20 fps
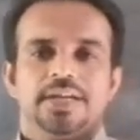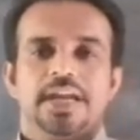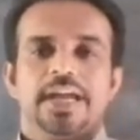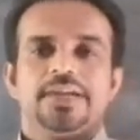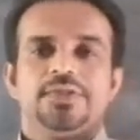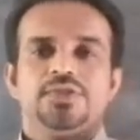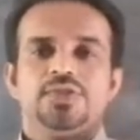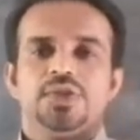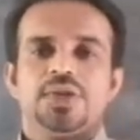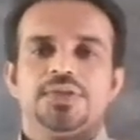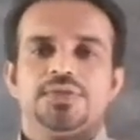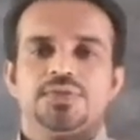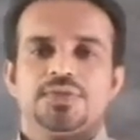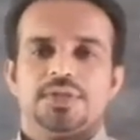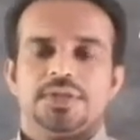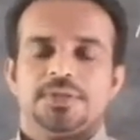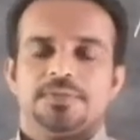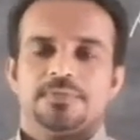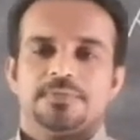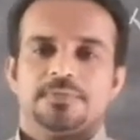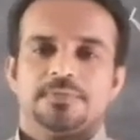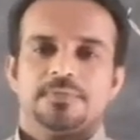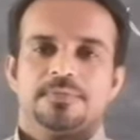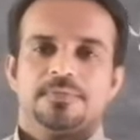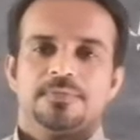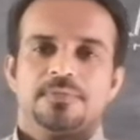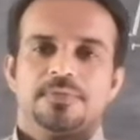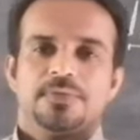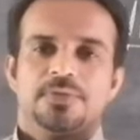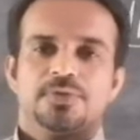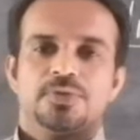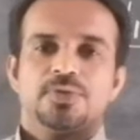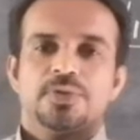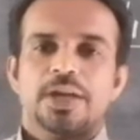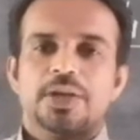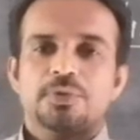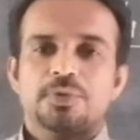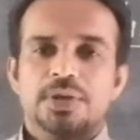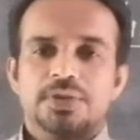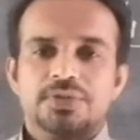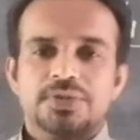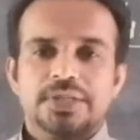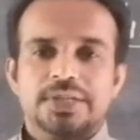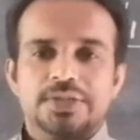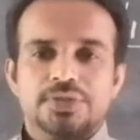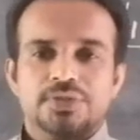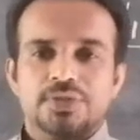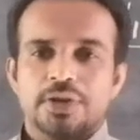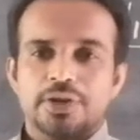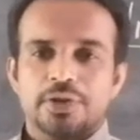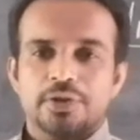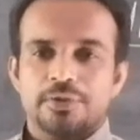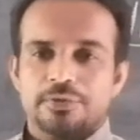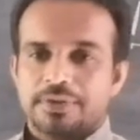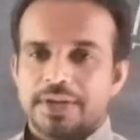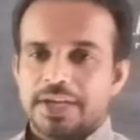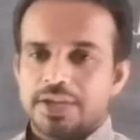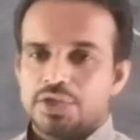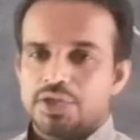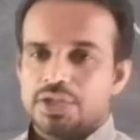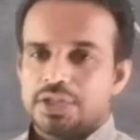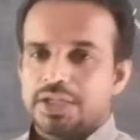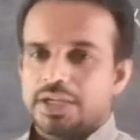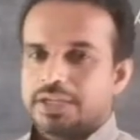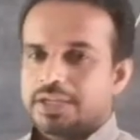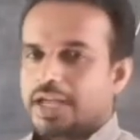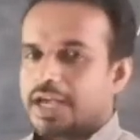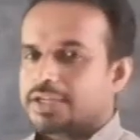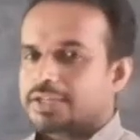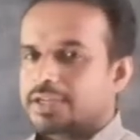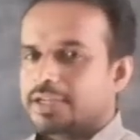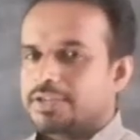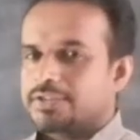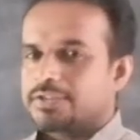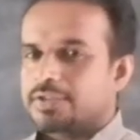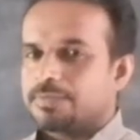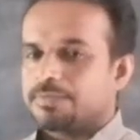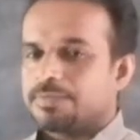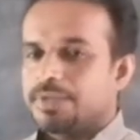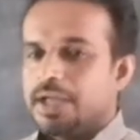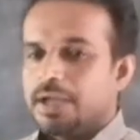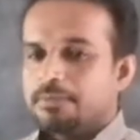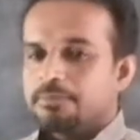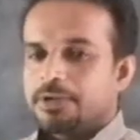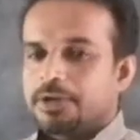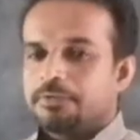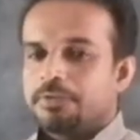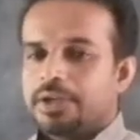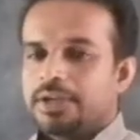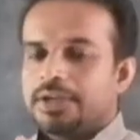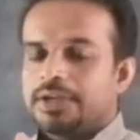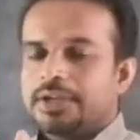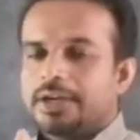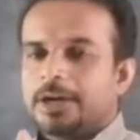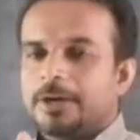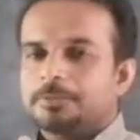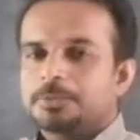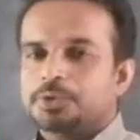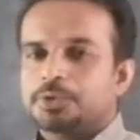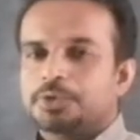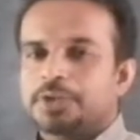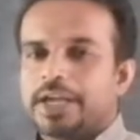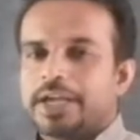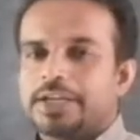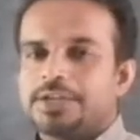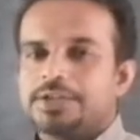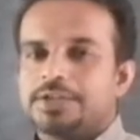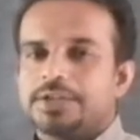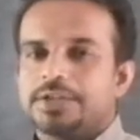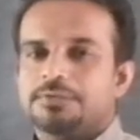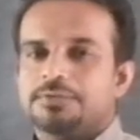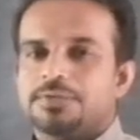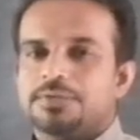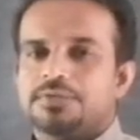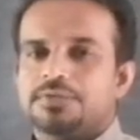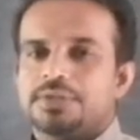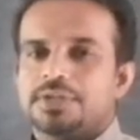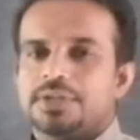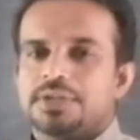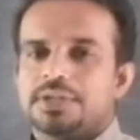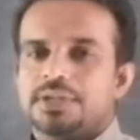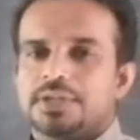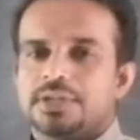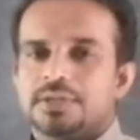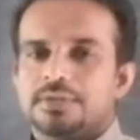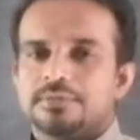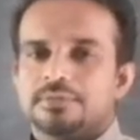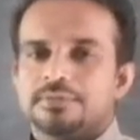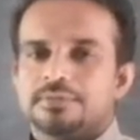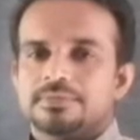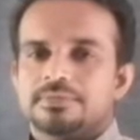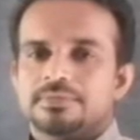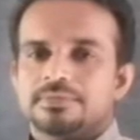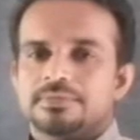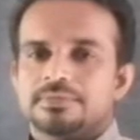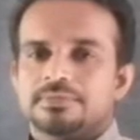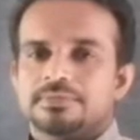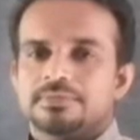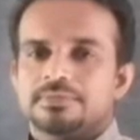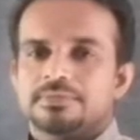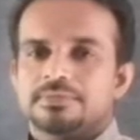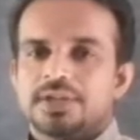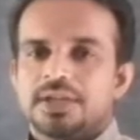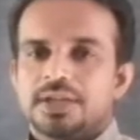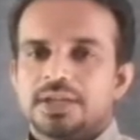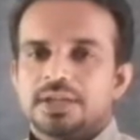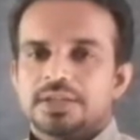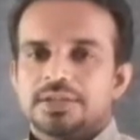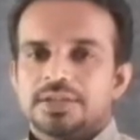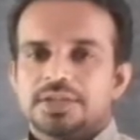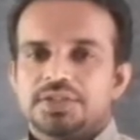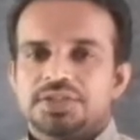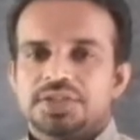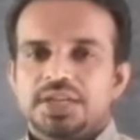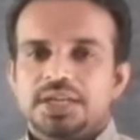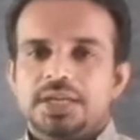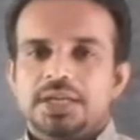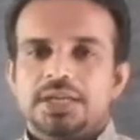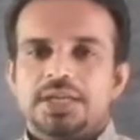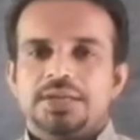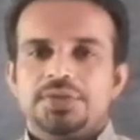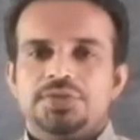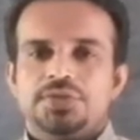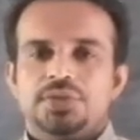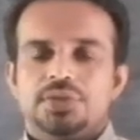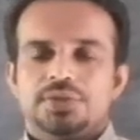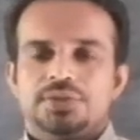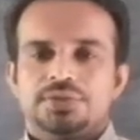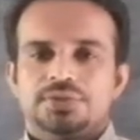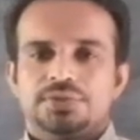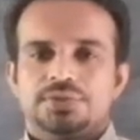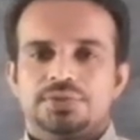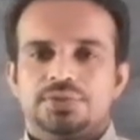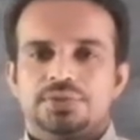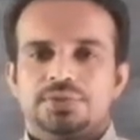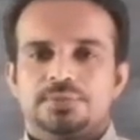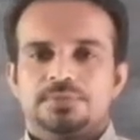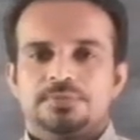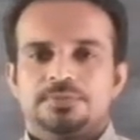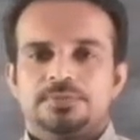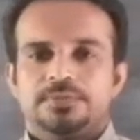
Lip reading: NCNC. So that was the history of Nigerian nationalism. But when it comes to 1950, the three regions,